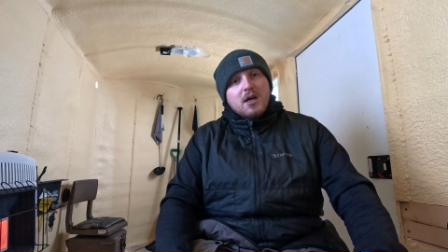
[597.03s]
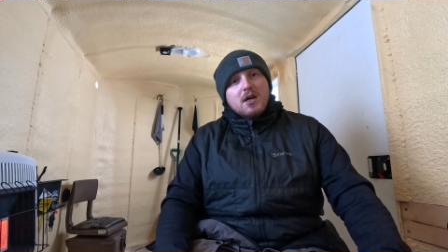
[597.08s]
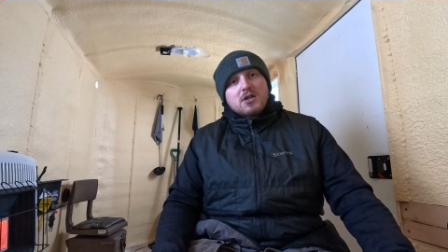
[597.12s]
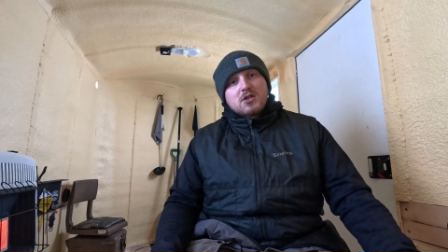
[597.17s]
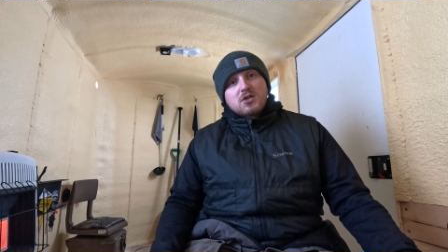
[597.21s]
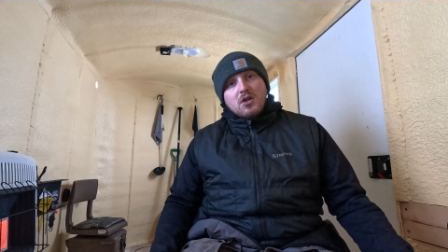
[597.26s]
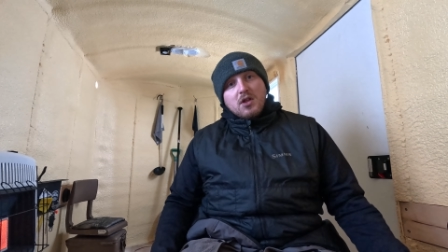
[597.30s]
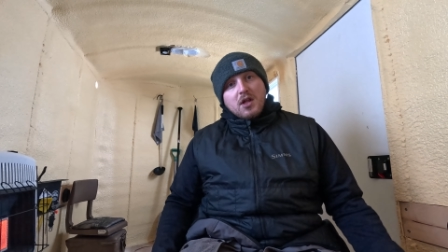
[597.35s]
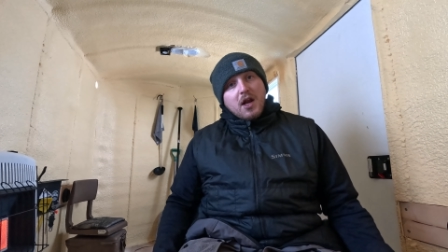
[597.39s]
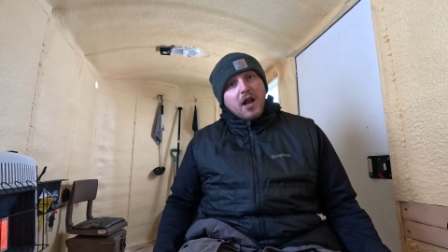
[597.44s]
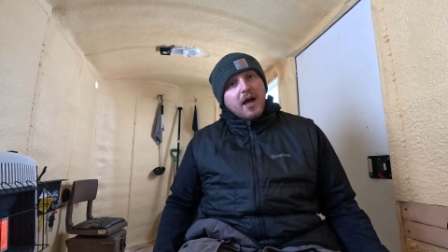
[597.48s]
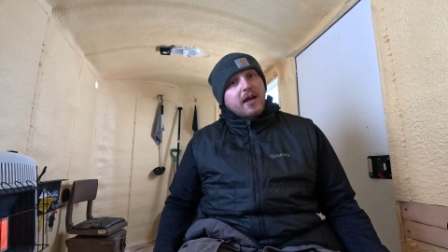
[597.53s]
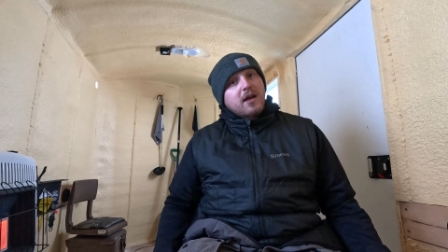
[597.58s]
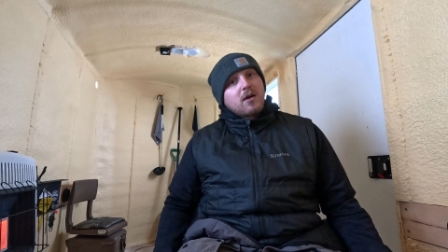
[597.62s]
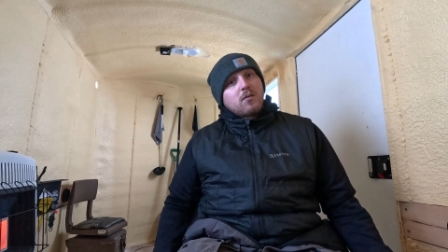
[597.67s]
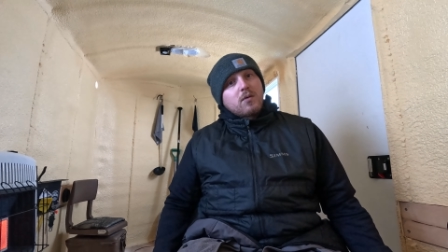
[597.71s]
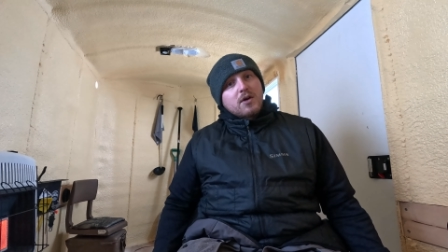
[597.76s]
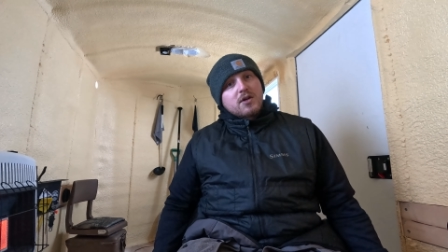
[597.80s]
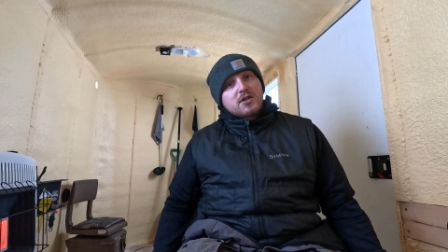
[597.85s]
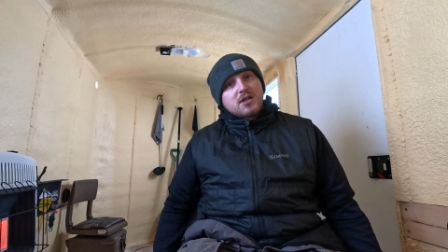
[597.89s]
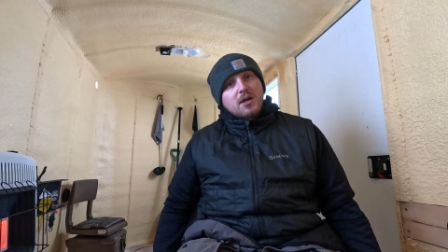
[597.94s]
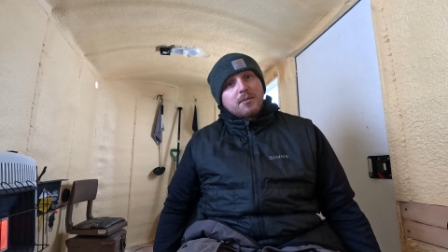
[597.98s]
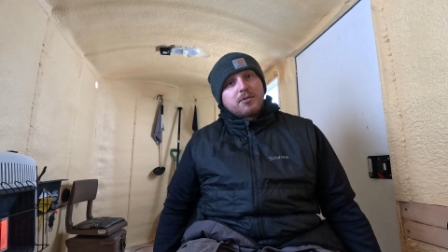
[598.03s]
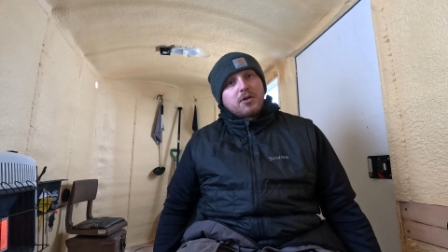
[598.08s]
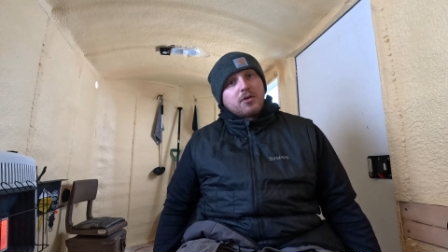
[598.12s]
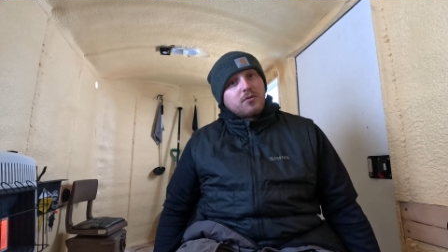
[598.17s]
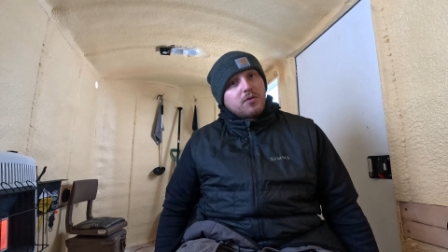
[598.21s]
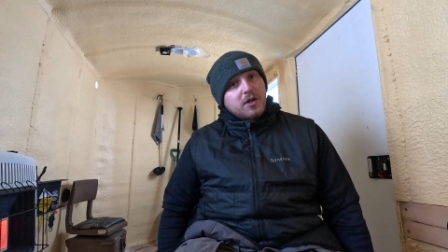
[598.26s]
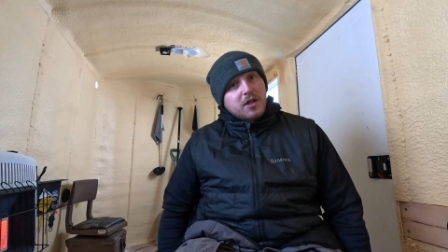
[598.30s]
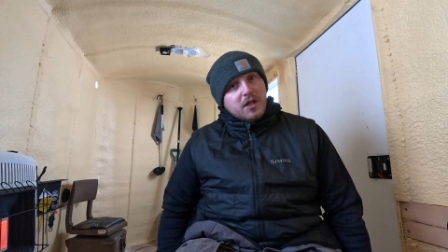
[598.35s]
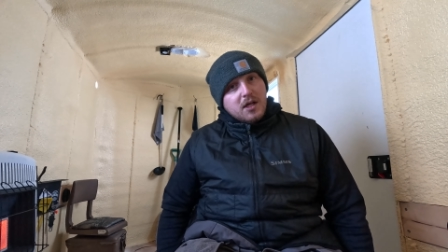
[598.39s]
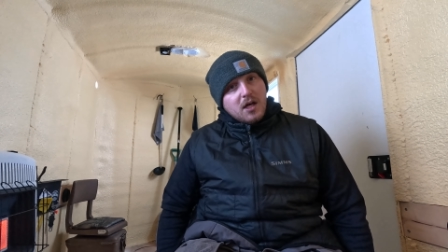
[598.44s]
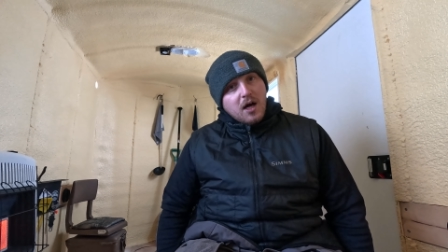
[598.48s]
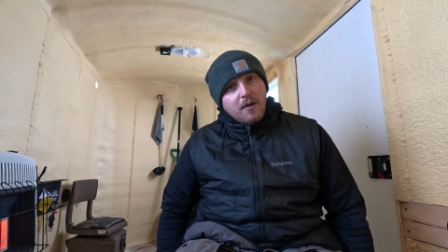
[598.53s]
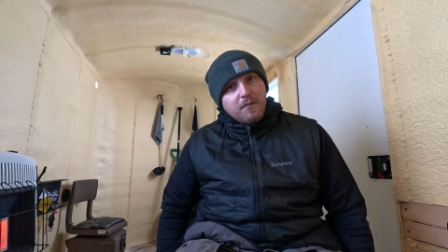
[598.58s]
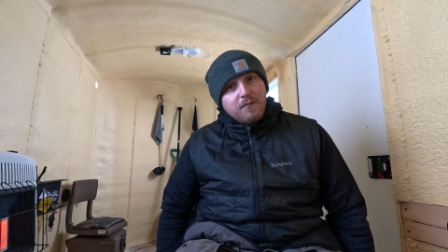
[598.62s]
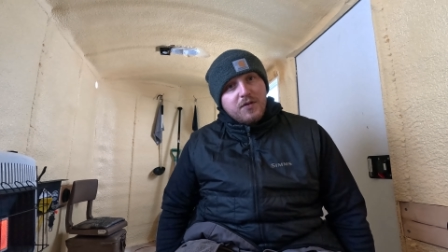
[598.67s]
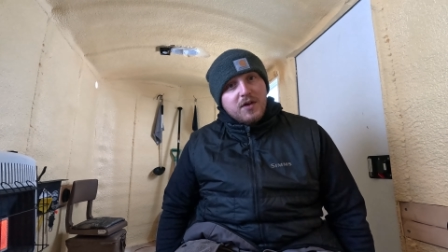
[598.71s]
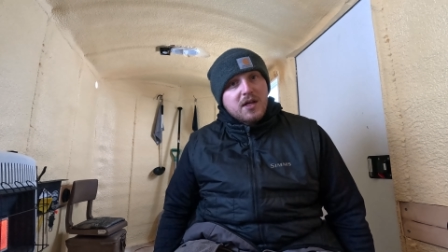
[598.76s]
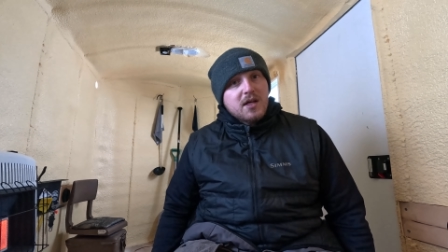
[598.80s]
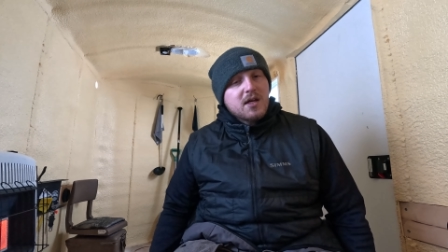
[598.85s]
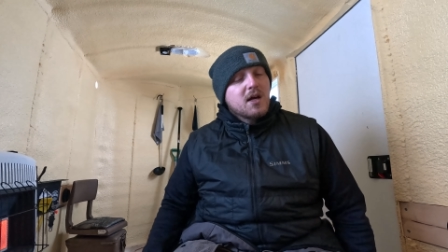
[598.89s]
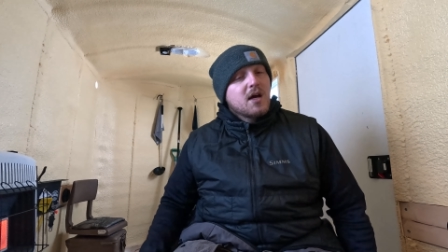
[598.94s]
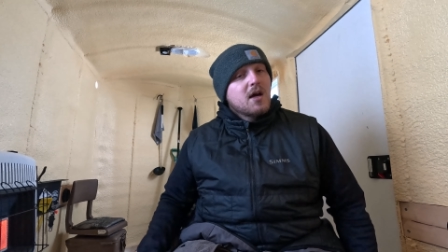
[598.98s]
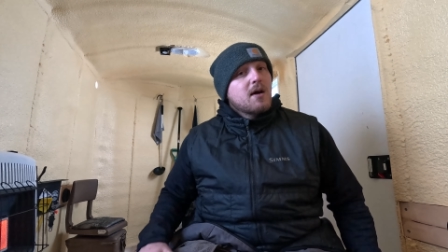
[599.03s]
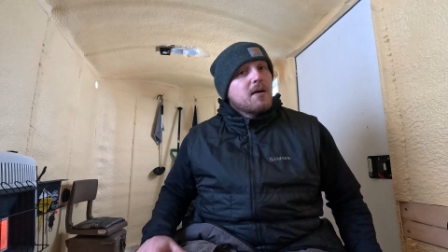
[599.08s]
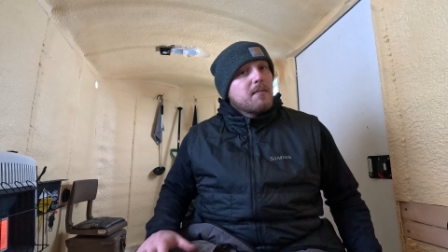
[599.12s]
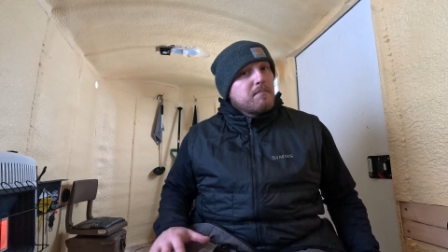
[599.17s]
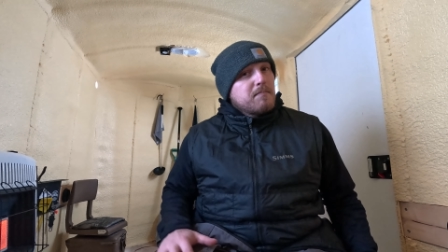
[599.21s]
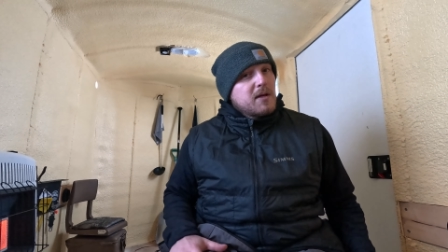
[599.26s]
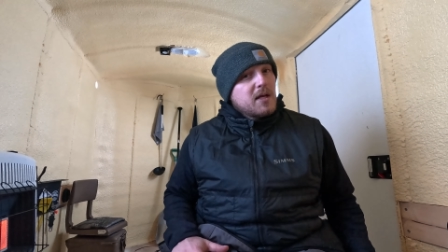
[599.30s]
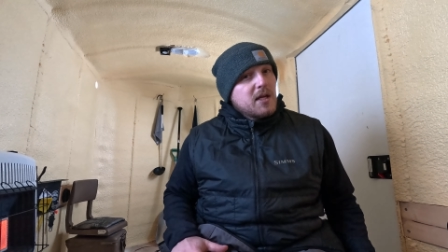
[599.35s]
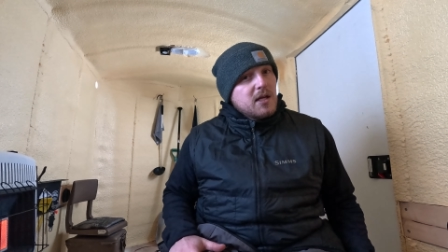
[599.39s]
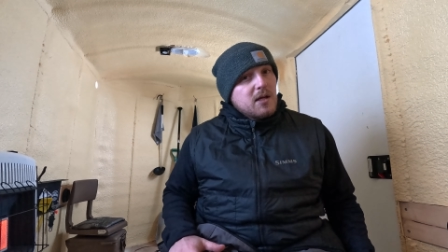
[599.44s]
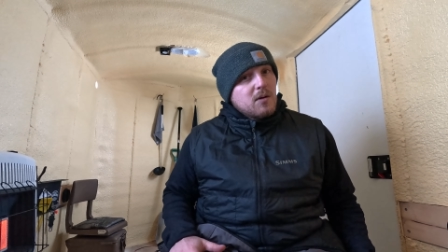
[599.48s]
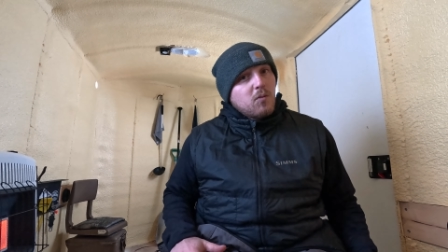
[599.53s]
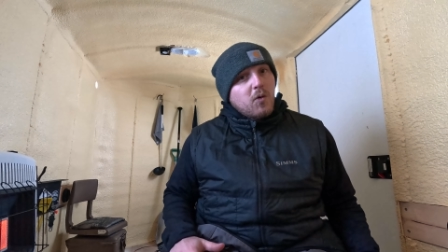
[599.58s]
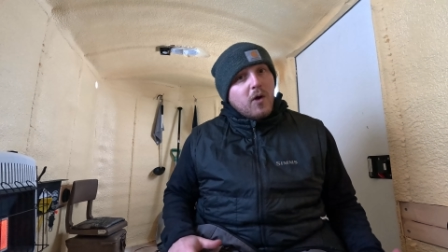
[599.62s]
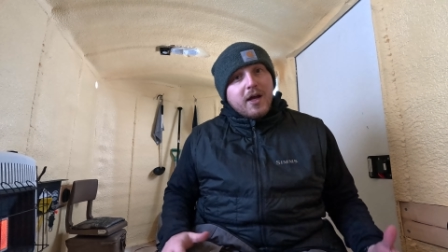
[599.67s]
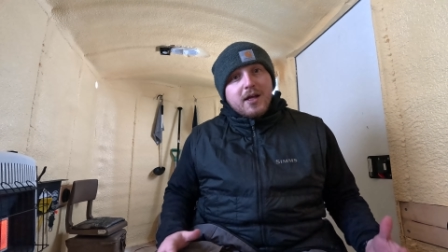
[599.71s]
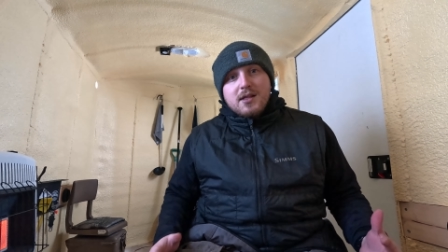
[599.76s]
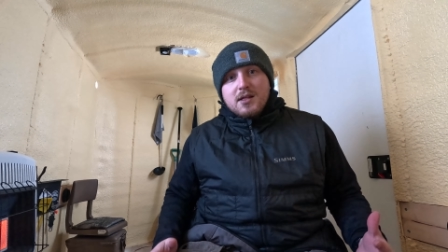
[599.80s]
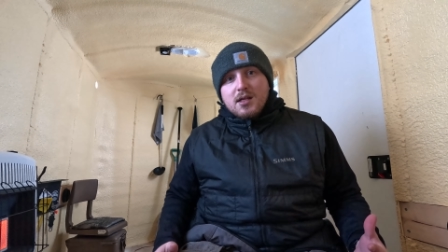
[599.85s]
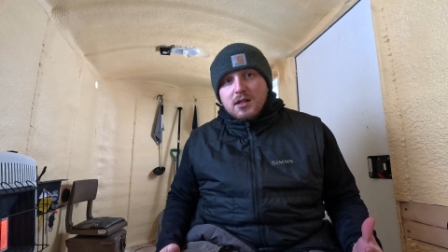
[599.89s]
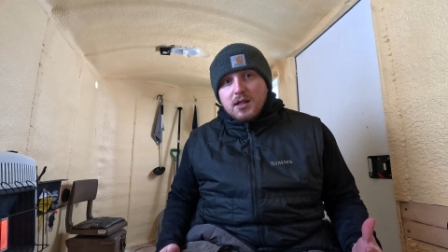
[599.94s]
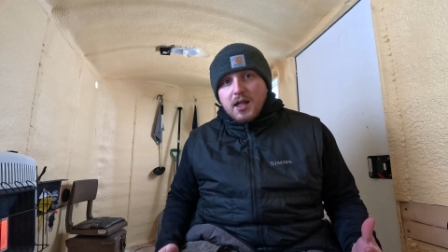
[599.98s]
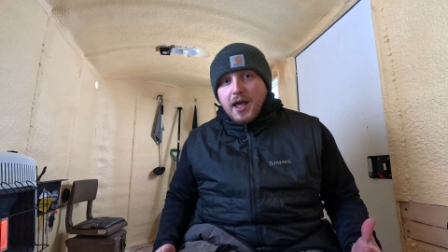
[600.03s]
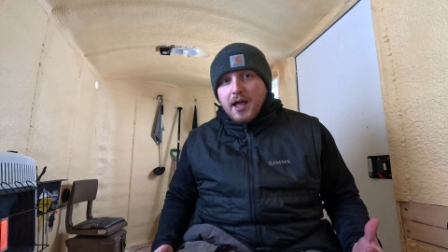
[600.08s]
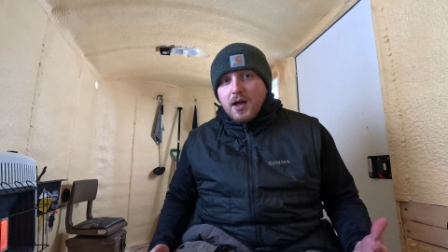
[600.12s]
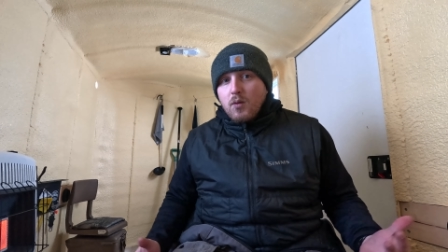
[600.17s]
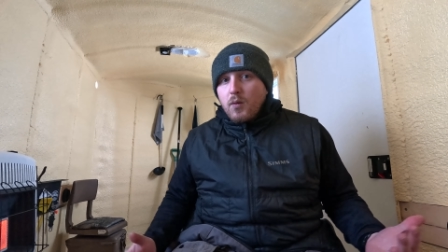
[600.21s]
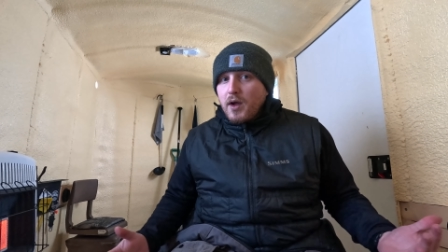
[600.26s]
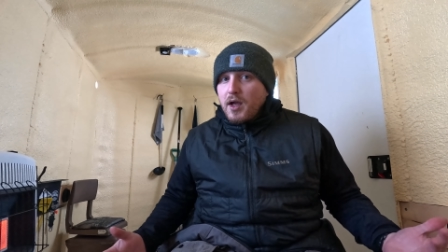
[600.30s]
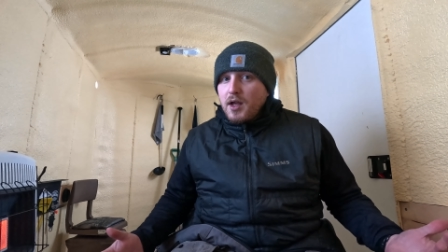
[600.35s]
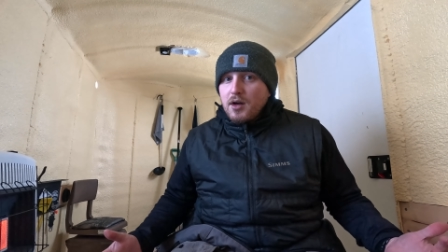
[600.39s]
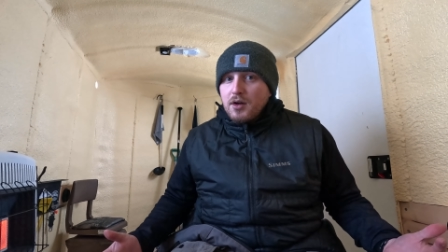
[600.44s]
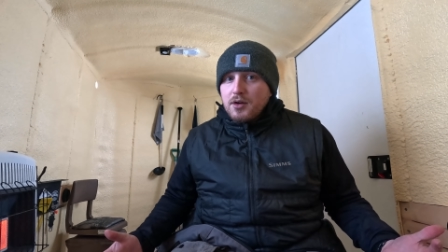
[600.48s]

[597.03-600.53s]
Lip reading: so that I can wear something really comfy, medium weight to lightweight